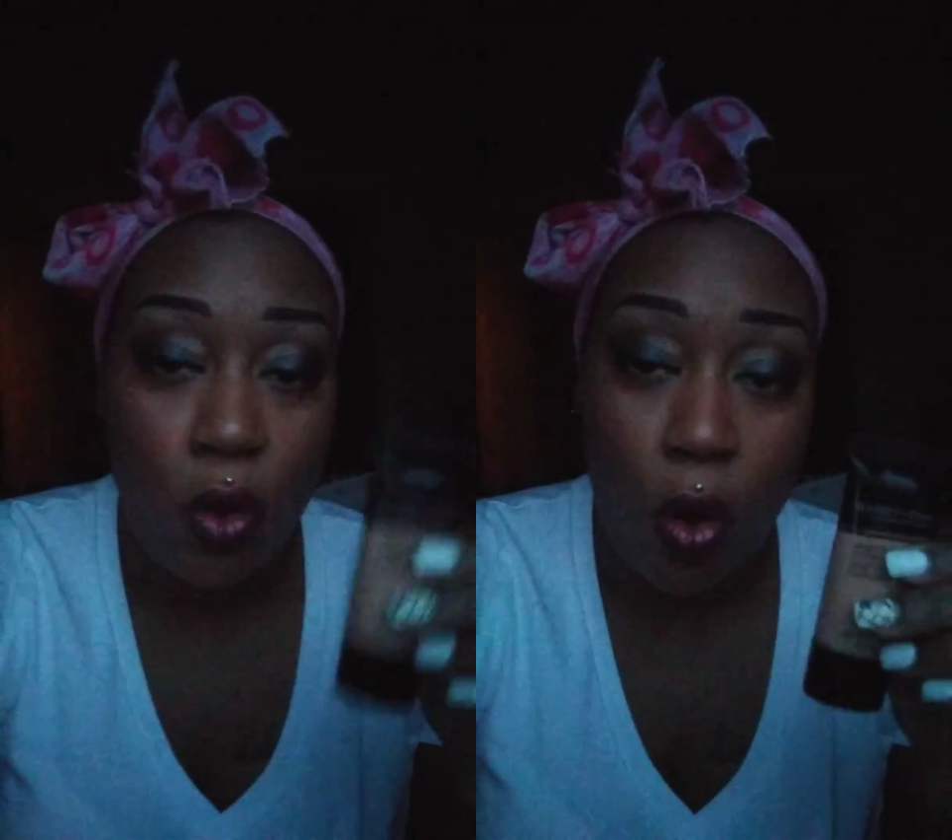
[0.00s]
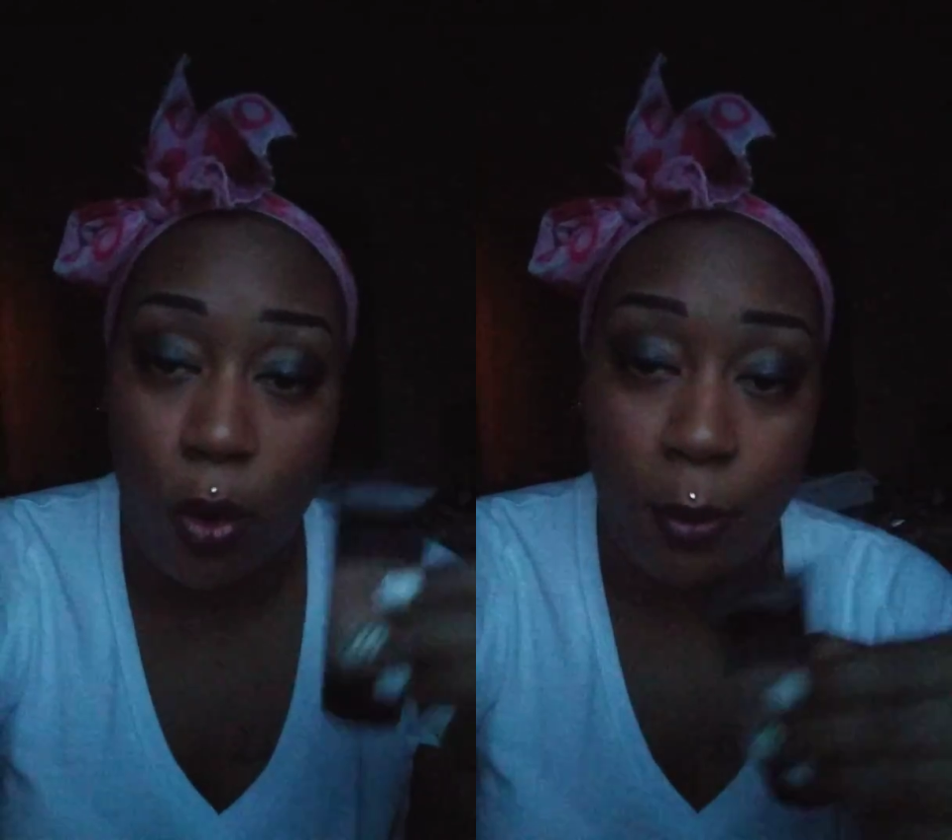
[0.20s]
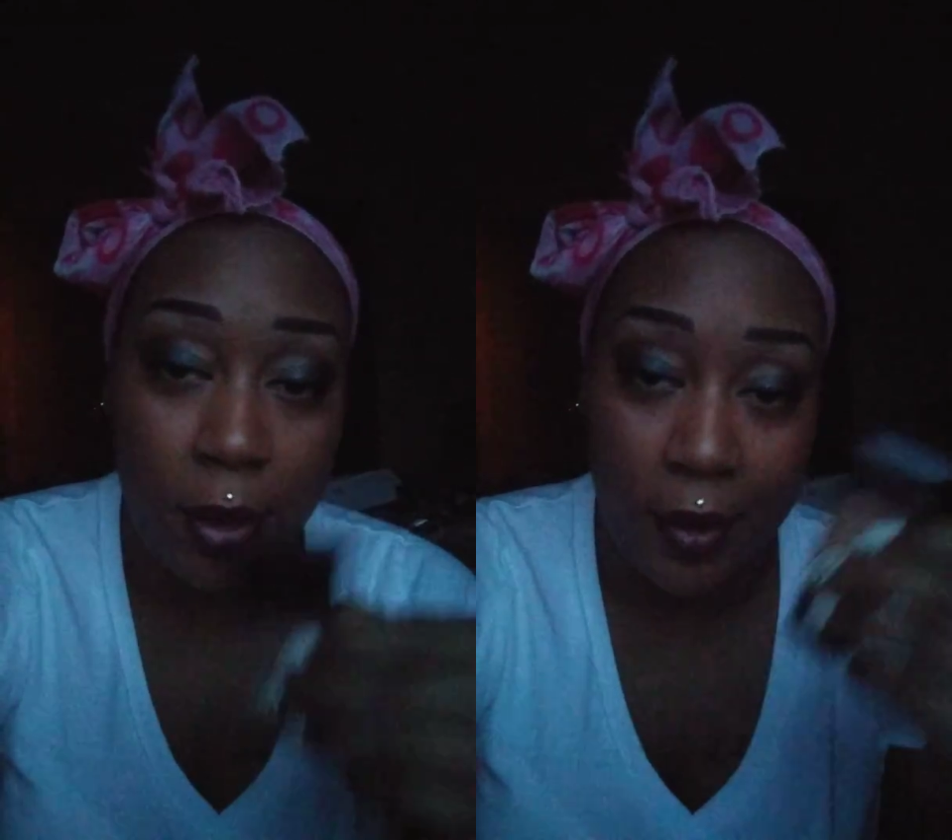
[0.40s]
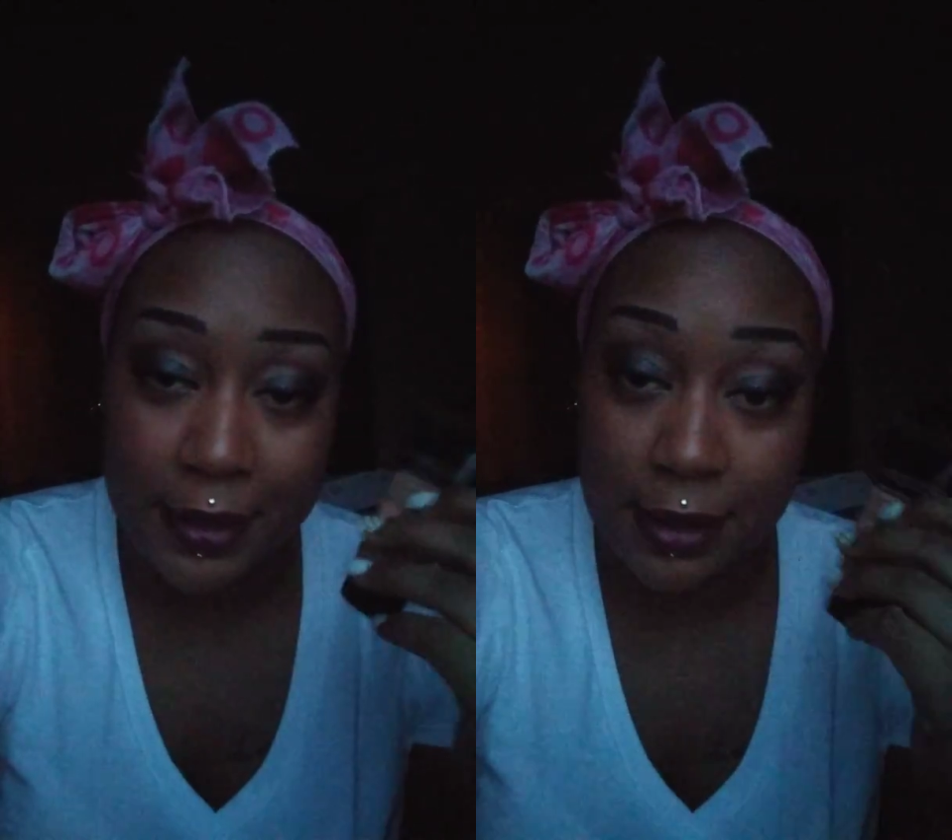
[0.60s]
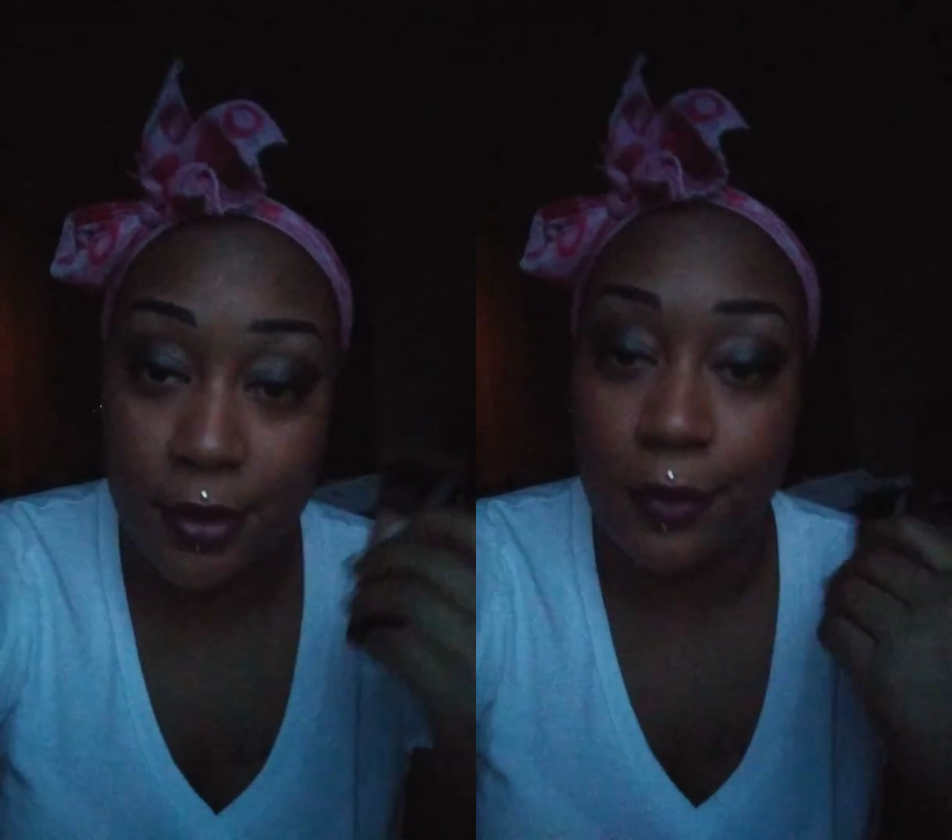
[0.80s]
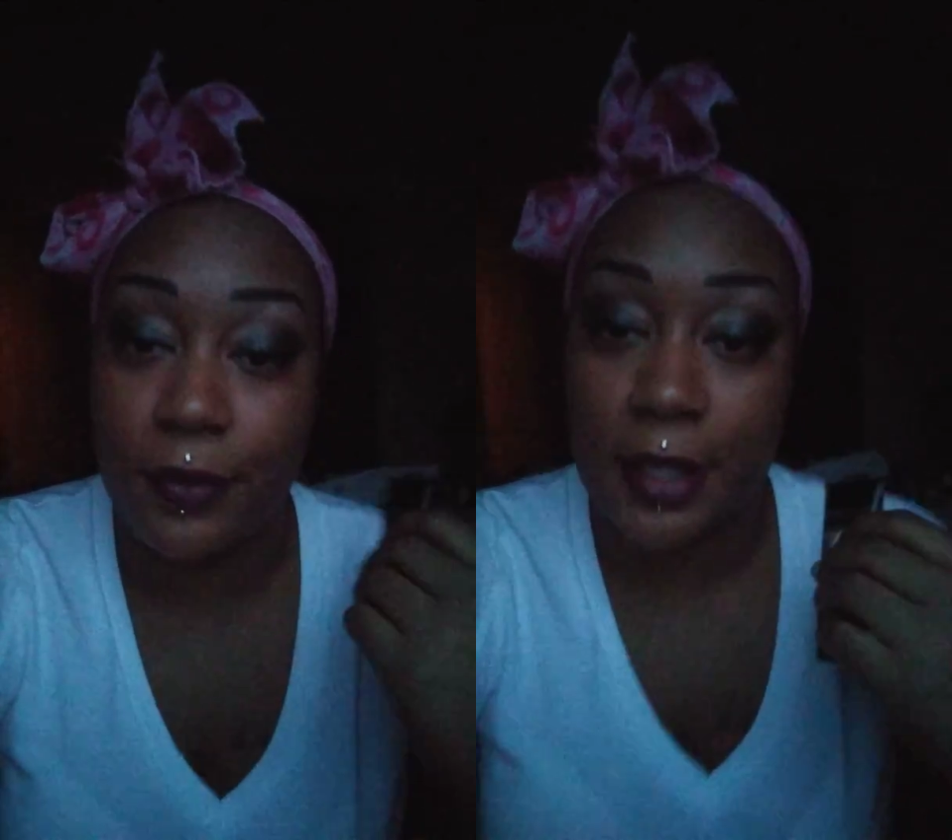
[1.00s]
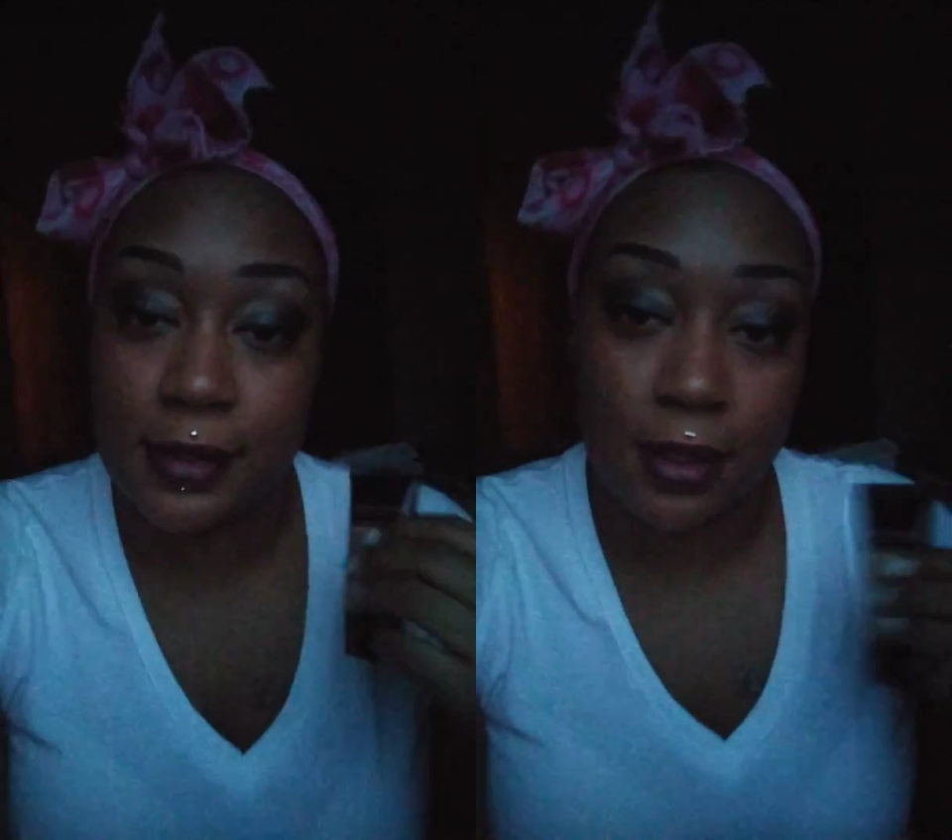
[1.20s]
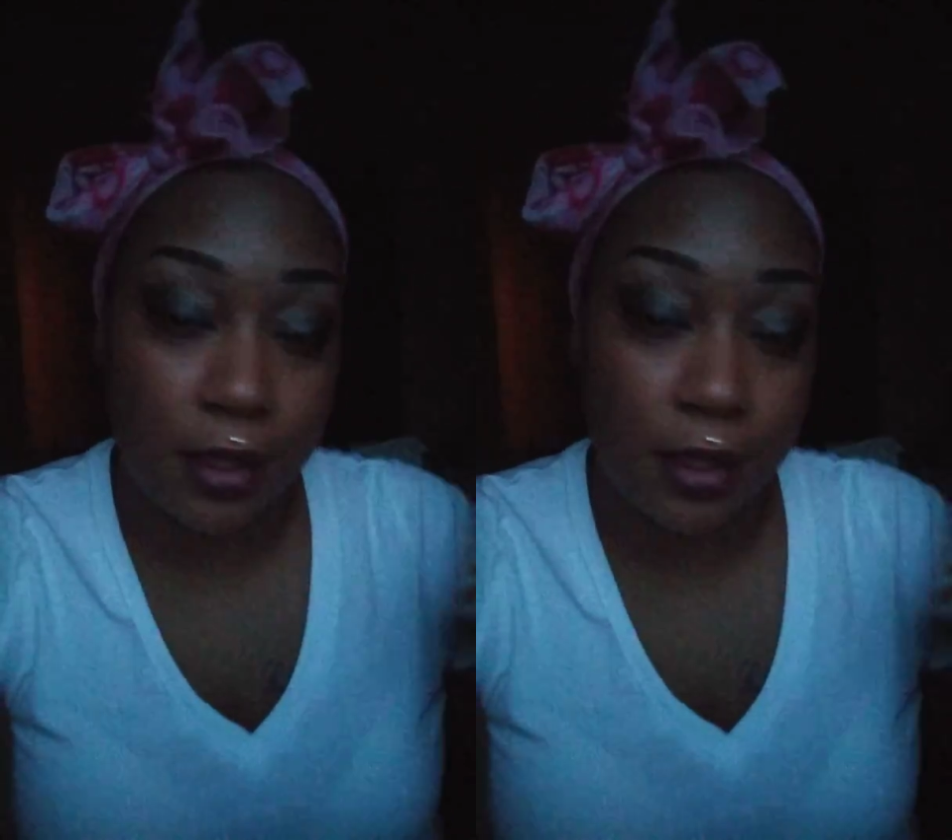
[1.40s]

whole appearance on your face